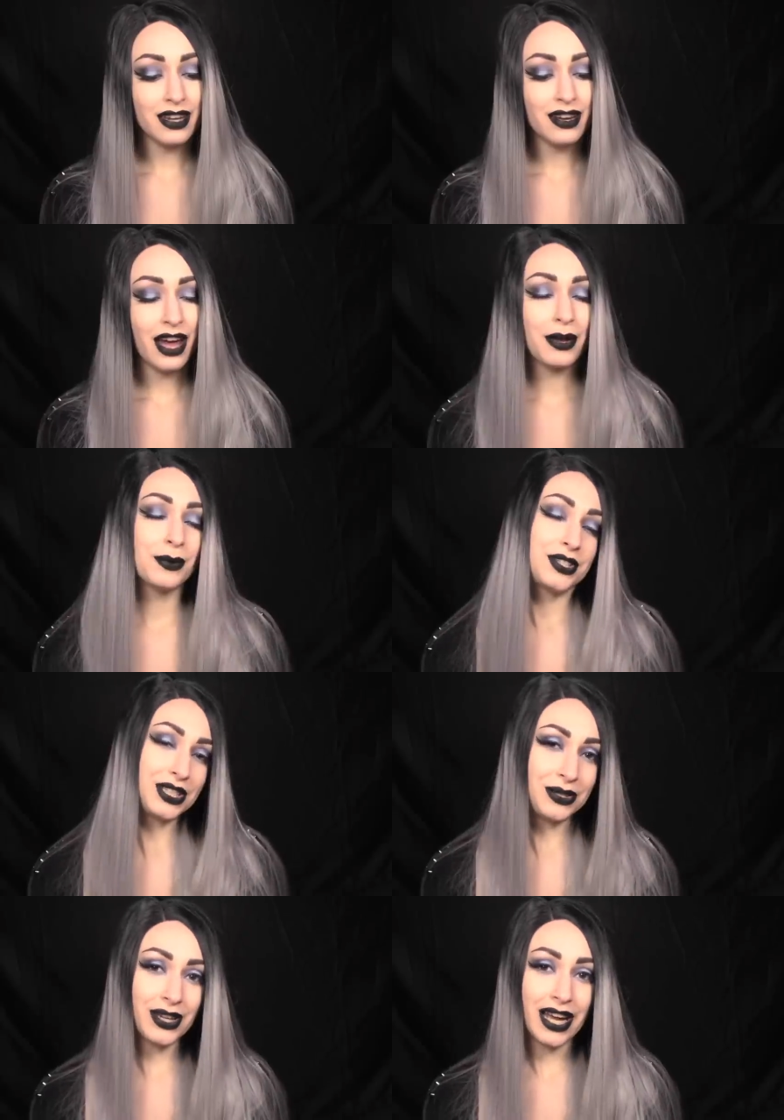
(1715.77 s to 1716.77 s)
And I will
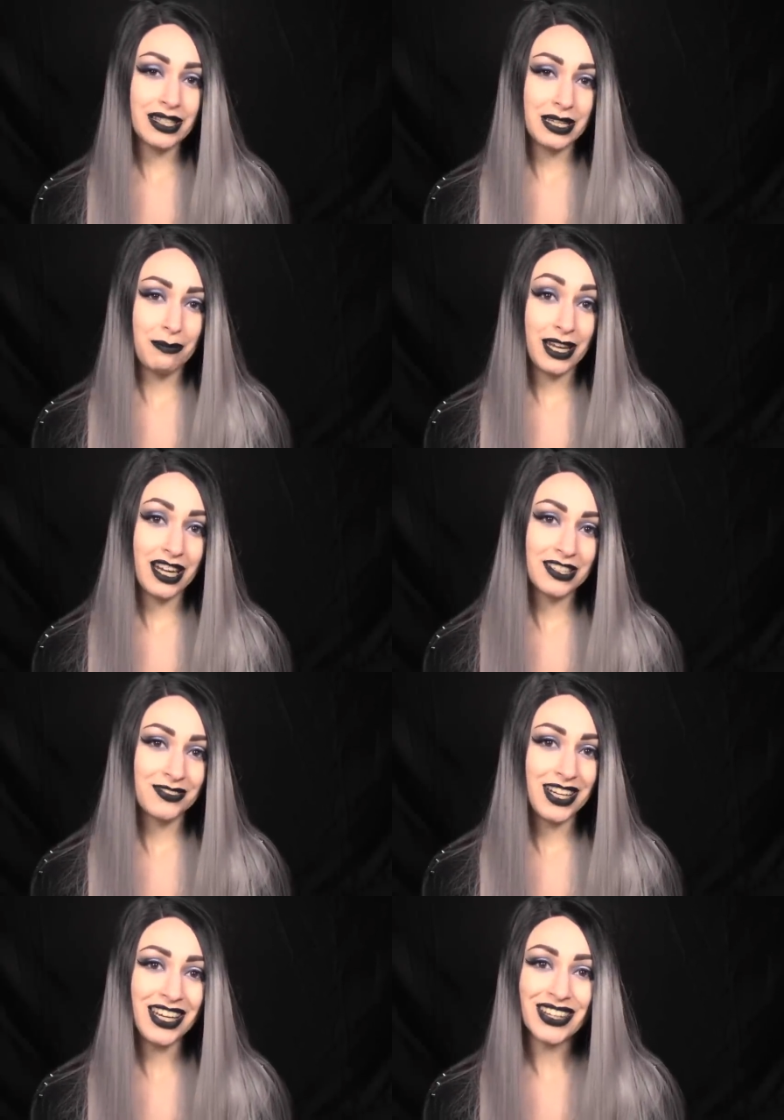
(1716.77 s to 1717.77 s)
see you guys in my next
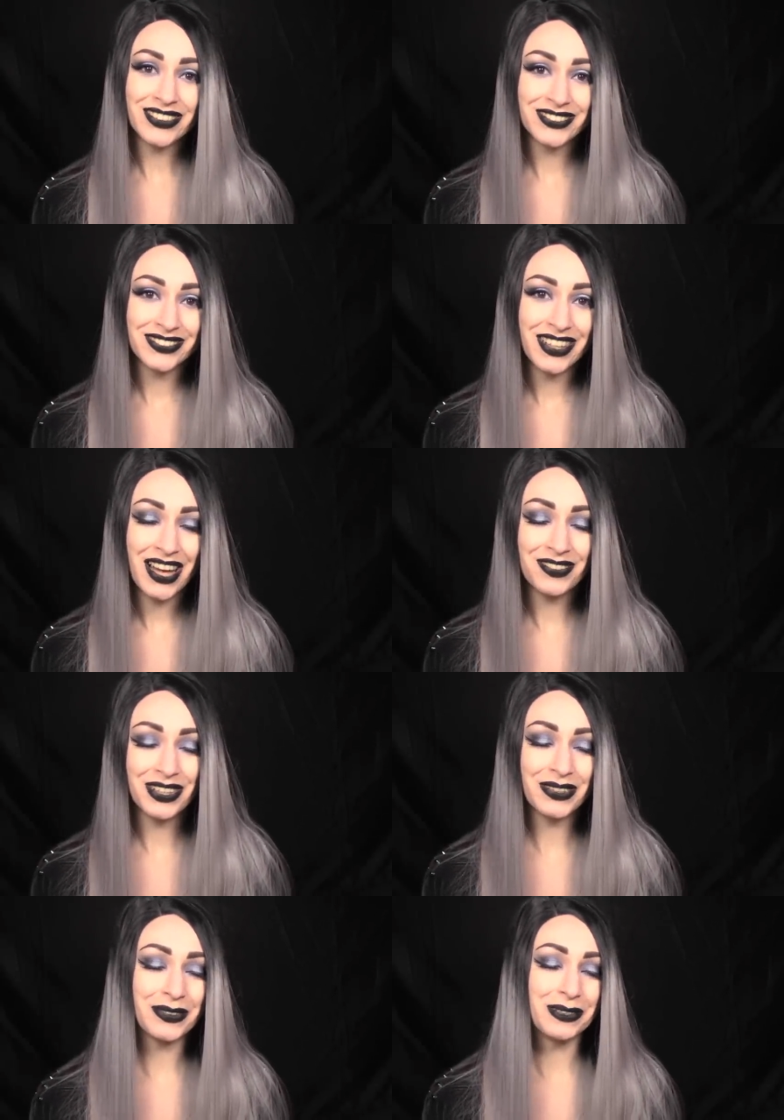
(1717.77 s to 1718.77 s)
video. Have a
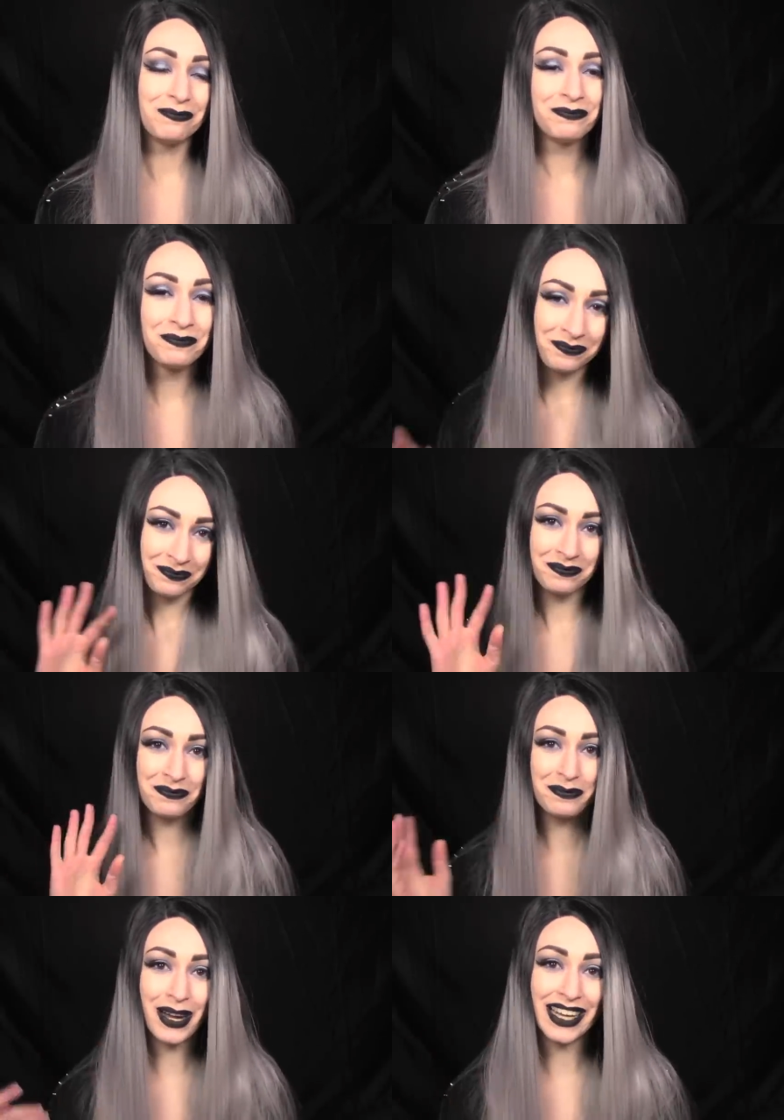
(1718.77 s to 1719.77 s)
good one.
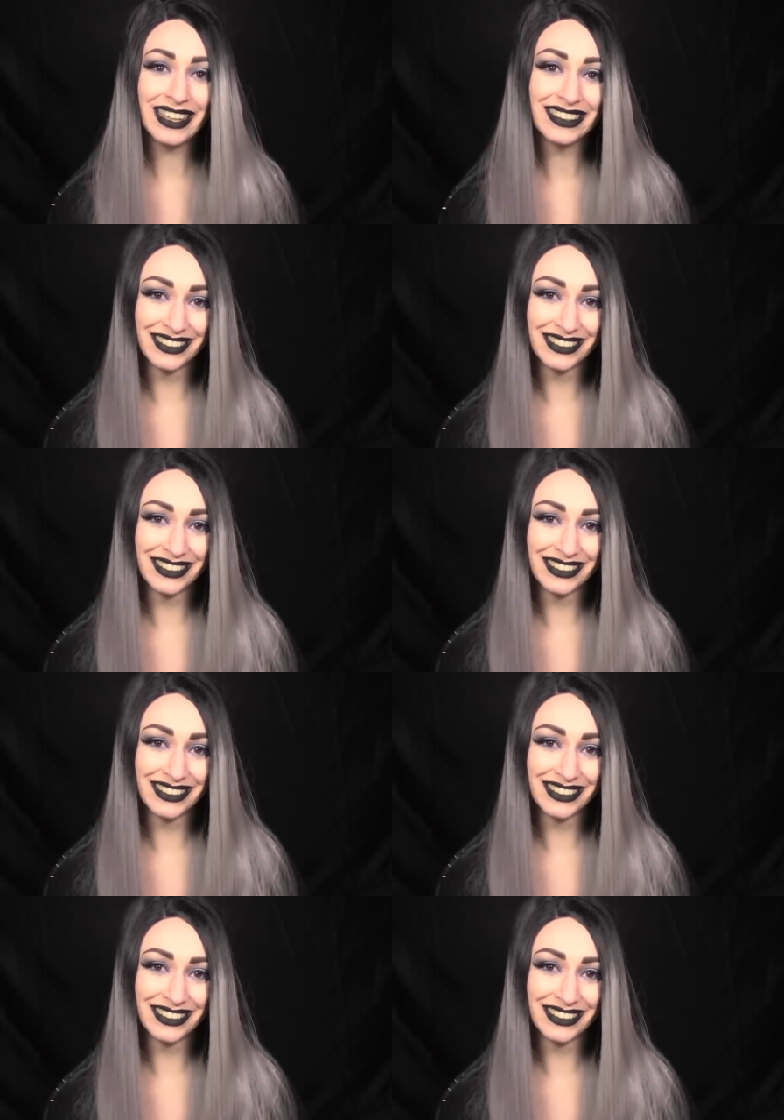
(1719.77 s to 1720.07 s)
Bye.